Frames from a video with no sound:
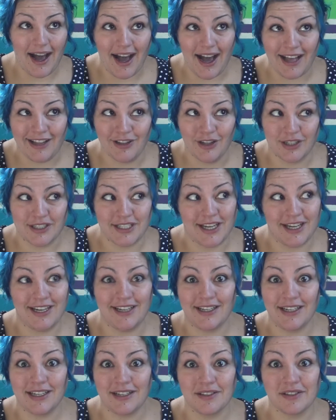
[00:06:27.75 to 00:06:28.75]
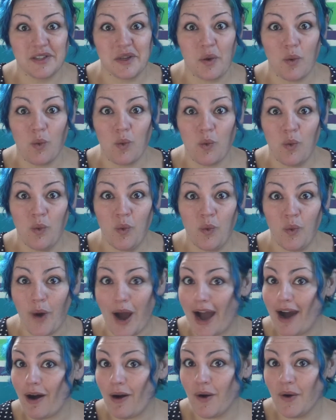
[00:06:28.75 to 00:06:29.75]
I looked at it and I was like,
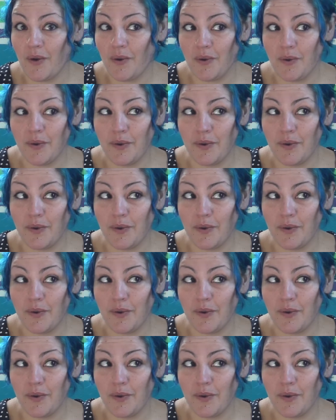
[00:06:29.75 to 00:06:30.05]
wow,